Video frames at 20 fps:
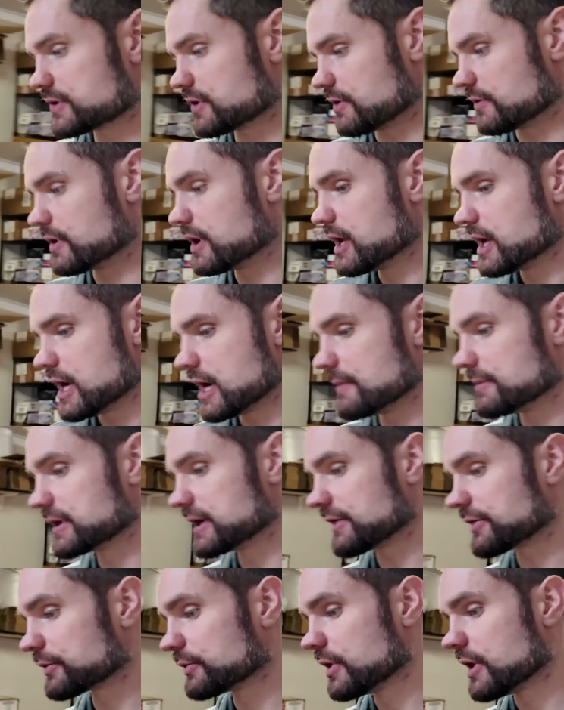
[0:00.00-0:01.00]
So I'm gonna
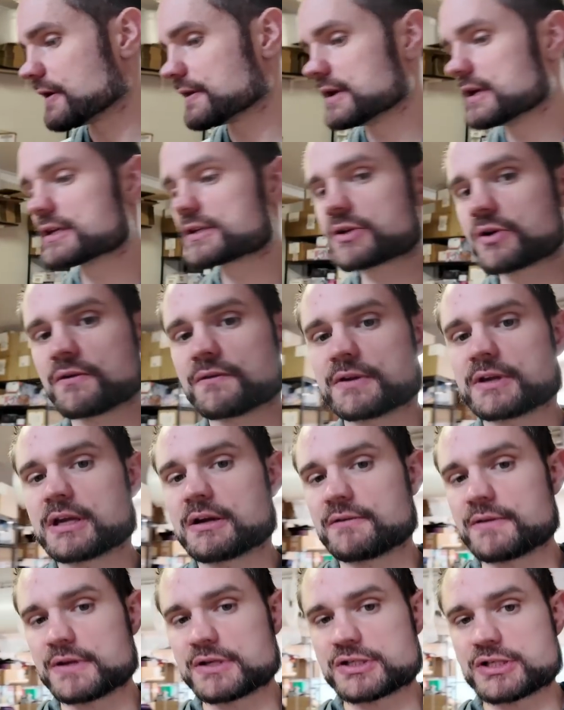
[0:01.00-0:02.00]
get through all these, hopefully
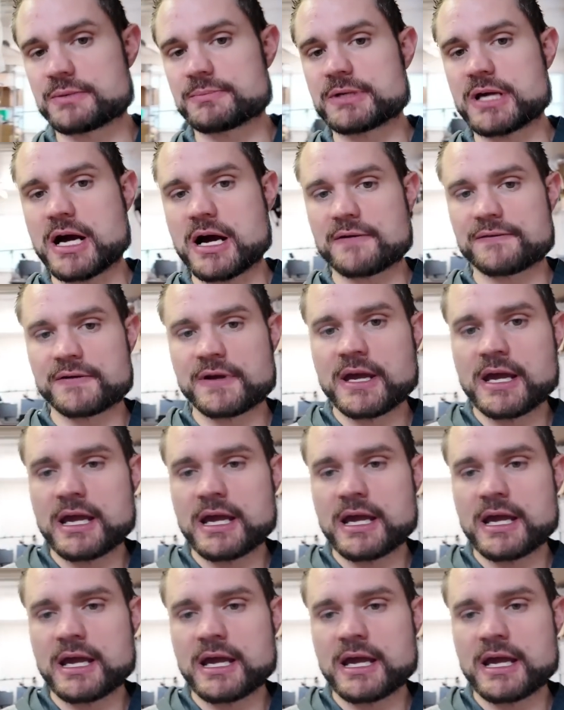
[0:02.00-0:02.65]
get everything shipped off,